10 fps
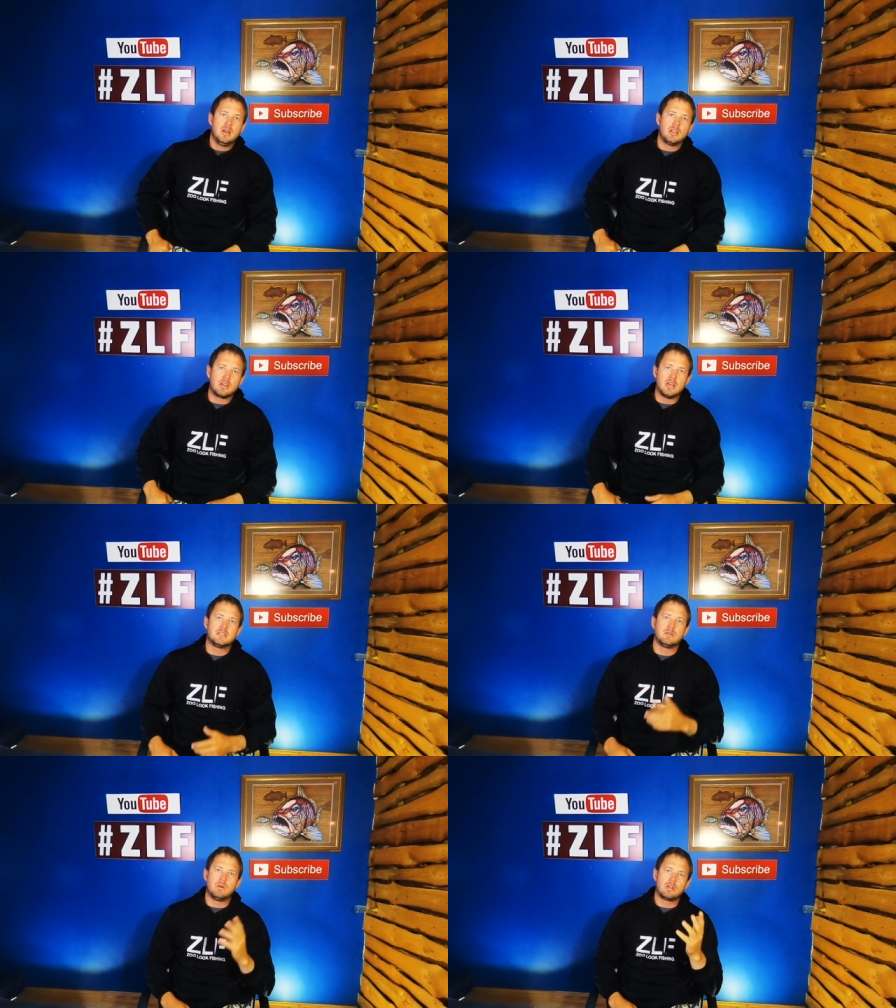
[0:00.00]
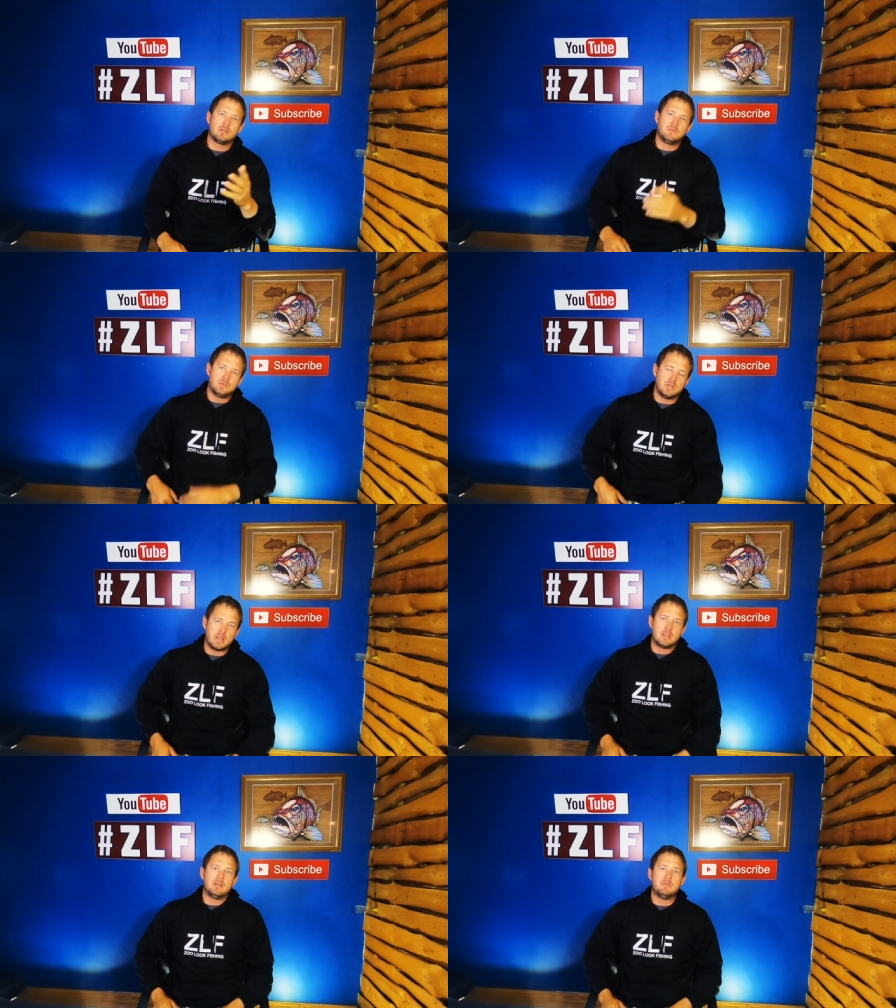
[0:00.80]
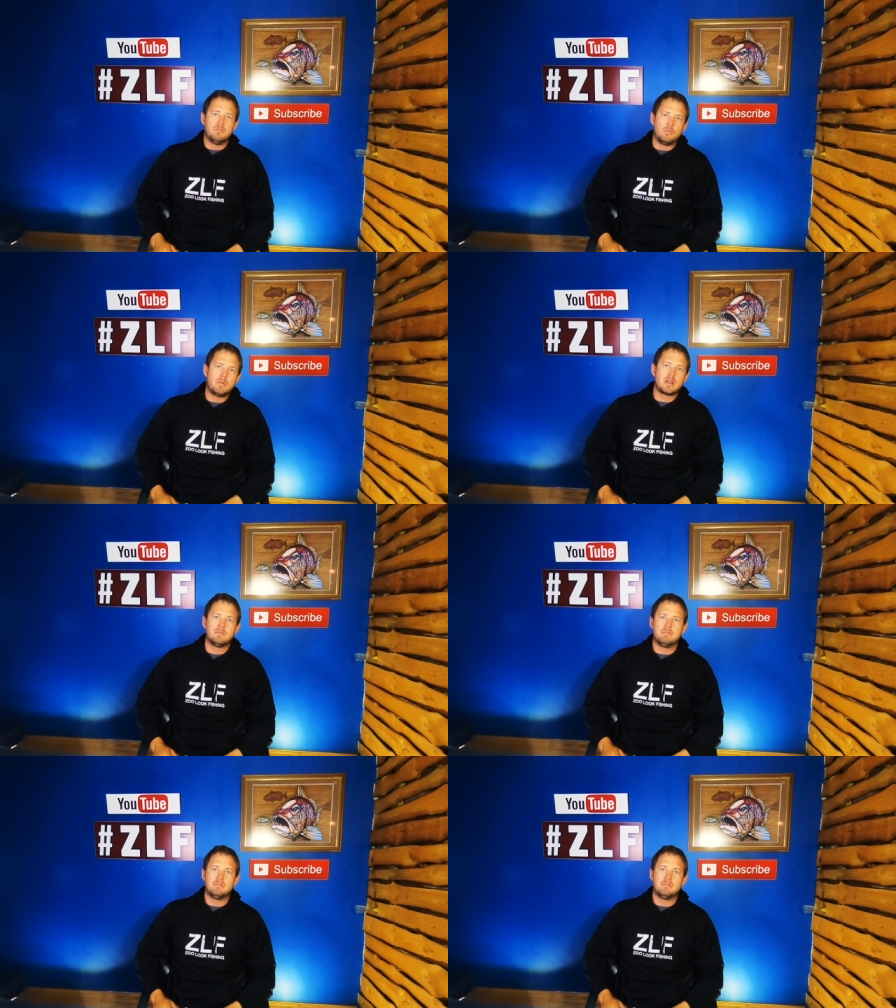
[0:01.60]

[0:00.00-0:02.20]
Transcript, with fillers: Hello guys and welcome to another Mombak